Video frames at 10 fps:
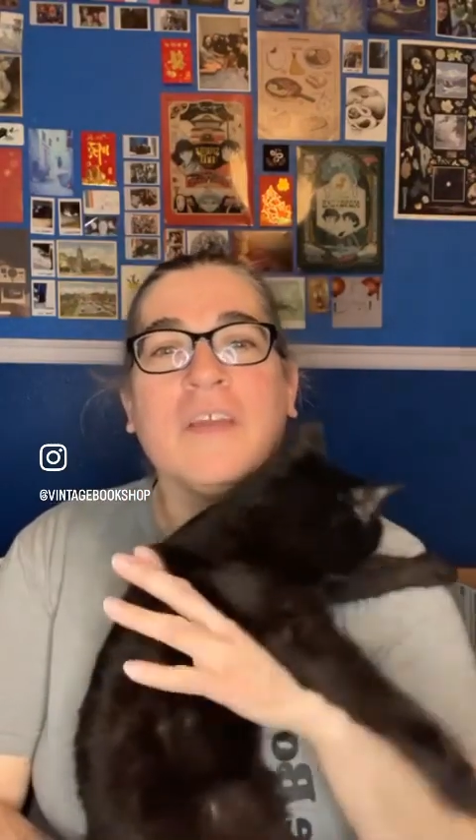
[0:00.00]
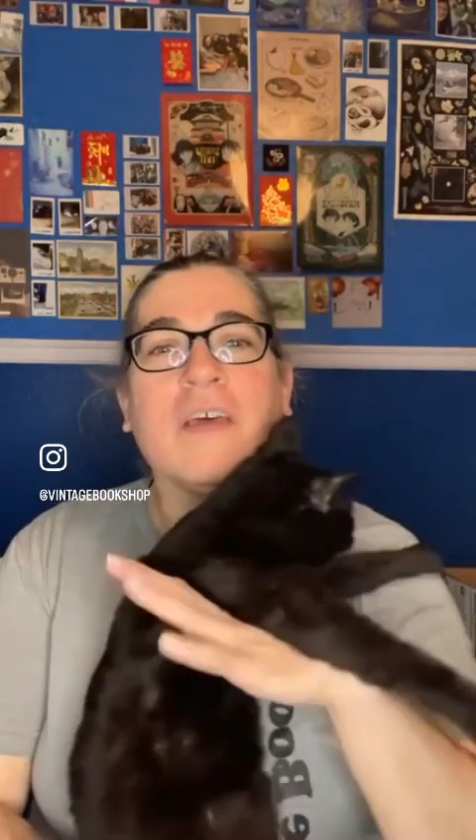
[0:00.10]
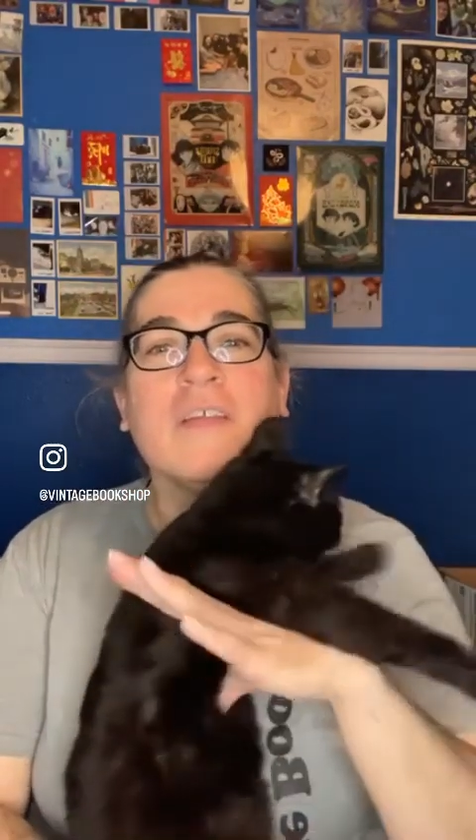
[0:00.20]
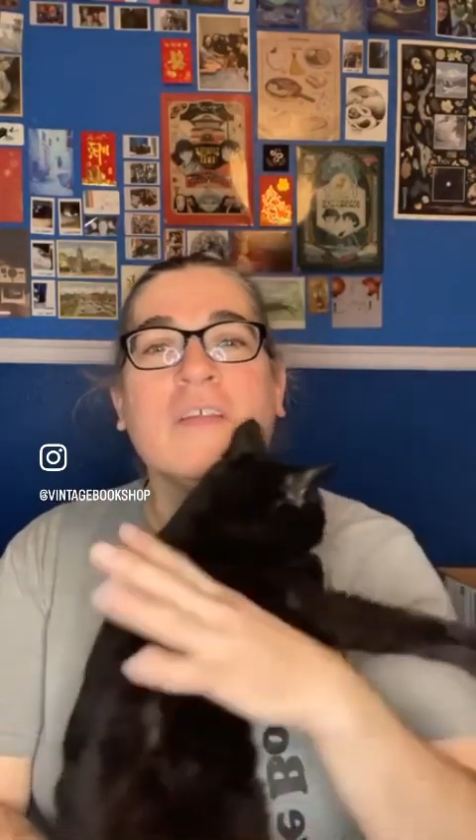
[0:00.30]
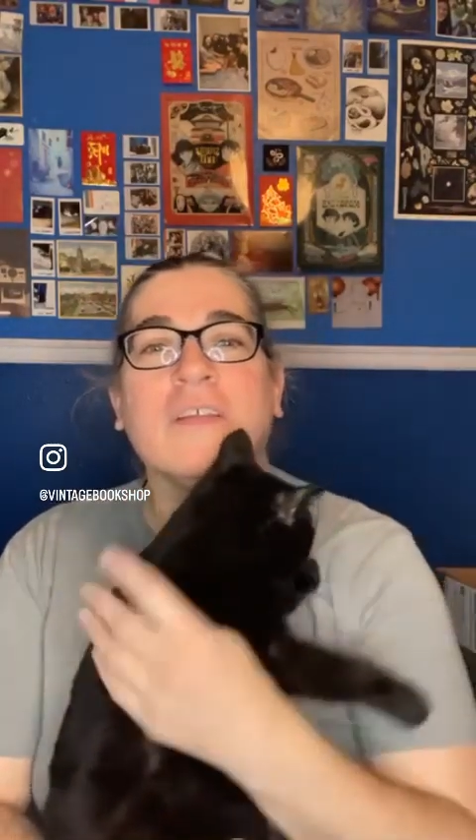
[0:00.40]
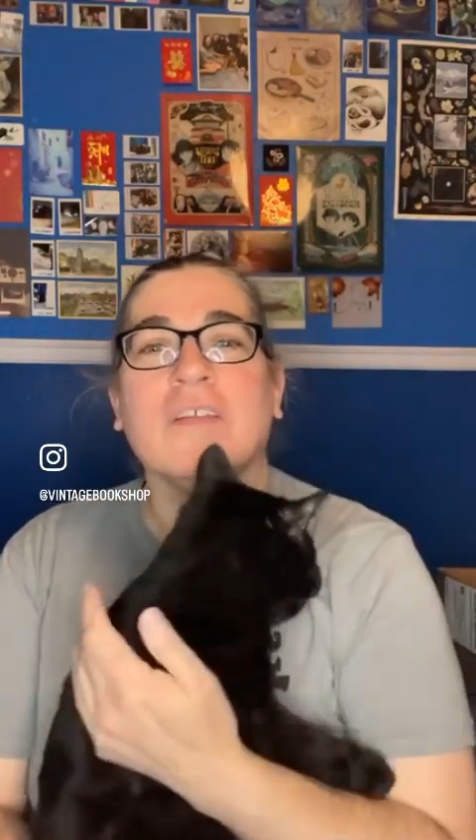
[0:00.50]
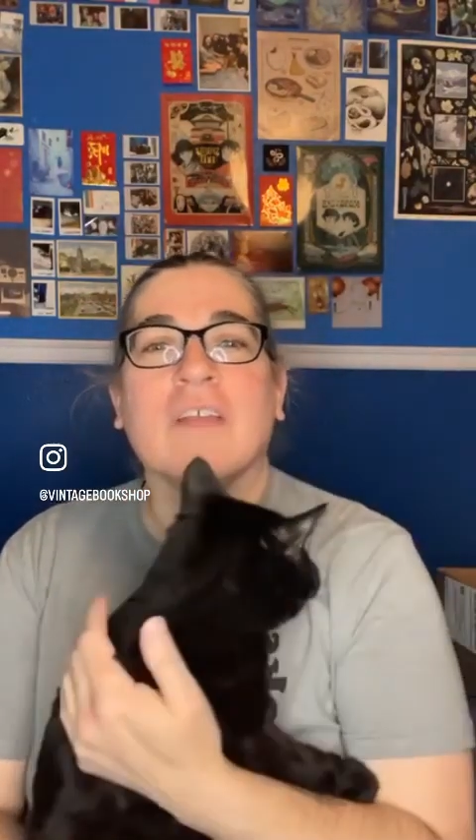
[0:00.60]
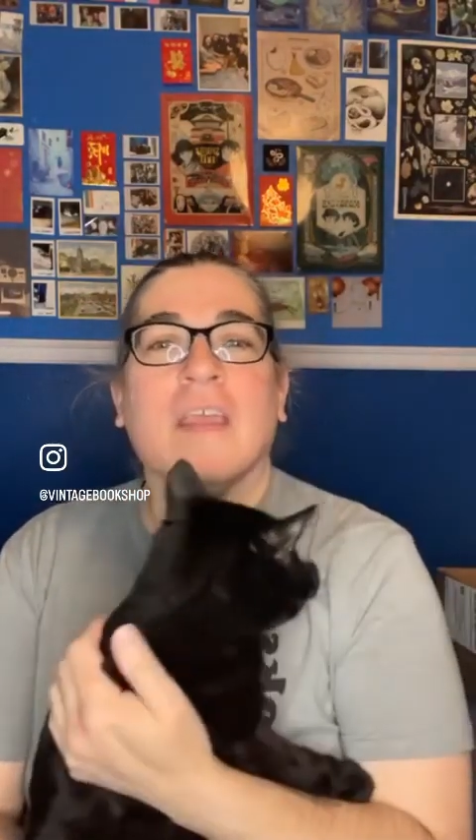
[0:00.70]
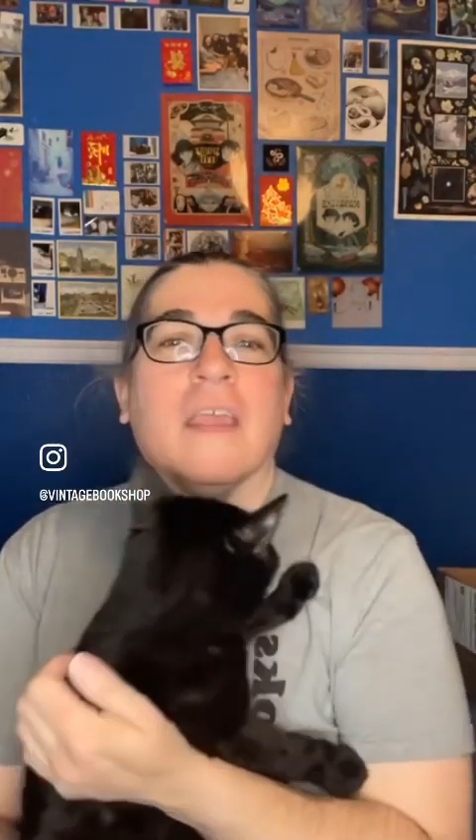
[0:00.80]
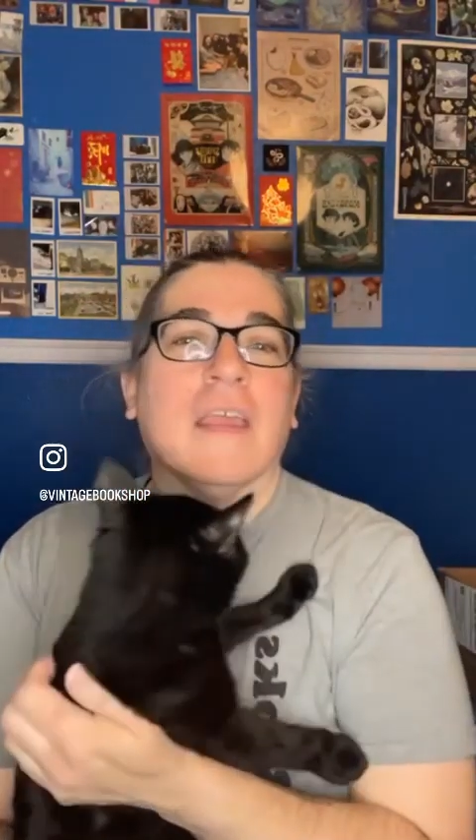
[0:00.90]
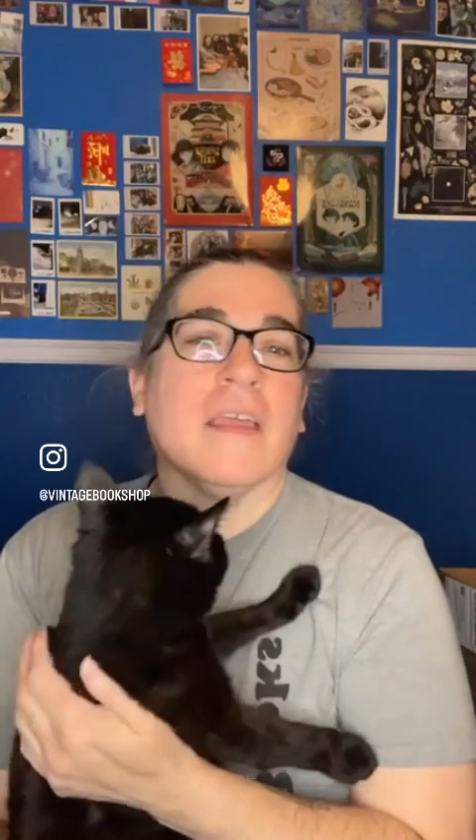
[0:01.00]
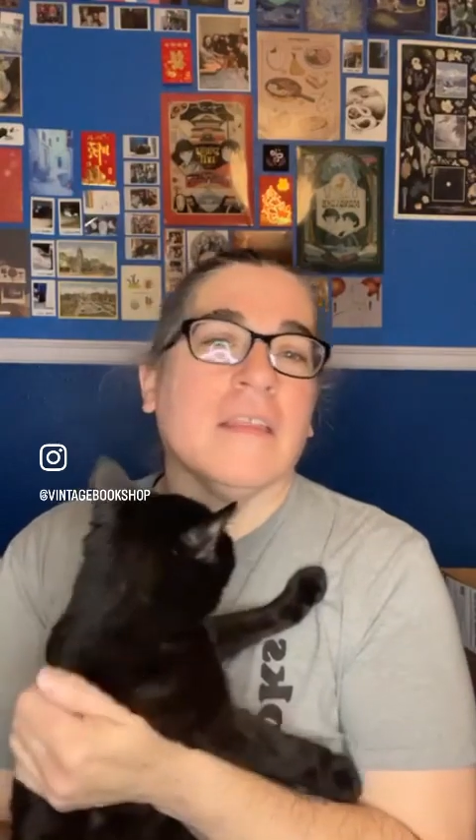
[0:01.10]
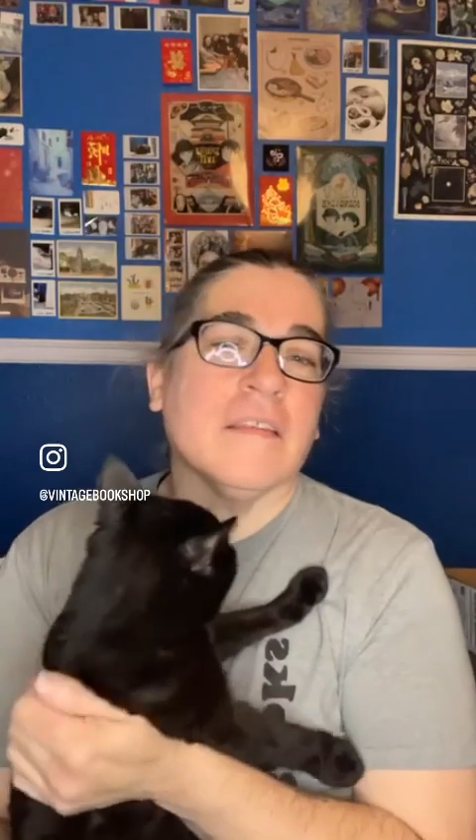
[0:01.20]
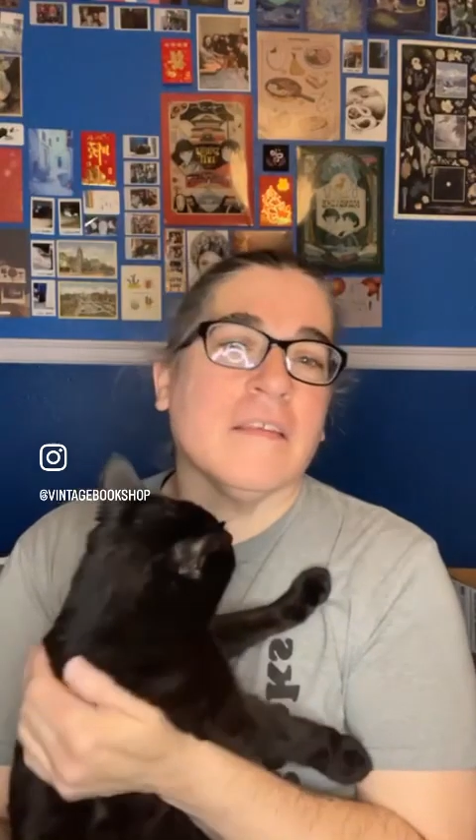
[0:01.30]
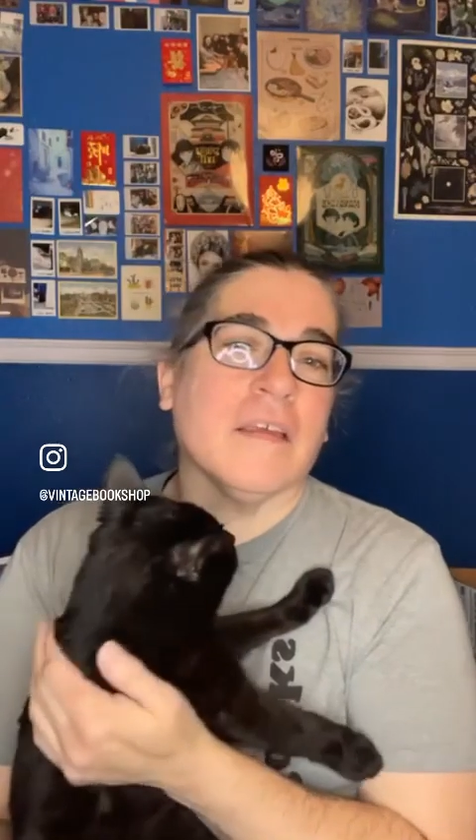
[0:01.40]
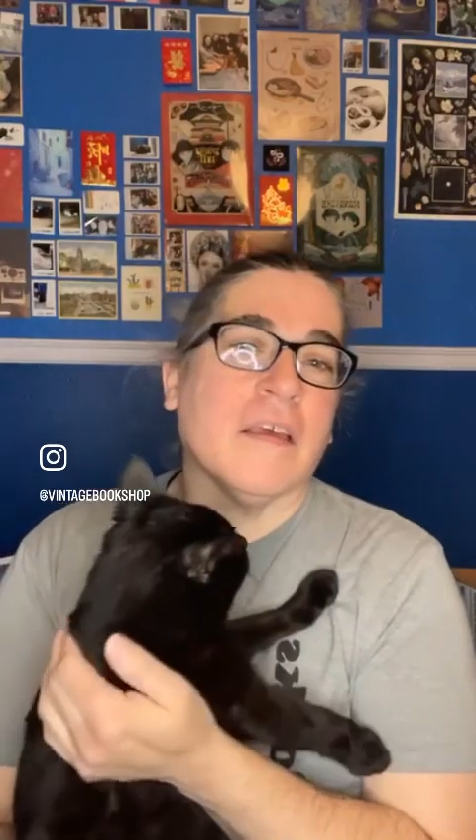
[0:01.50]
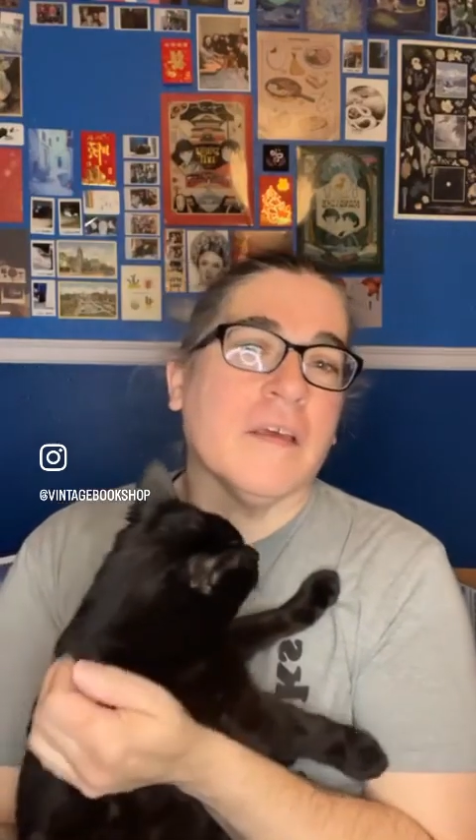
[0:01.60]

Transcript: challenge and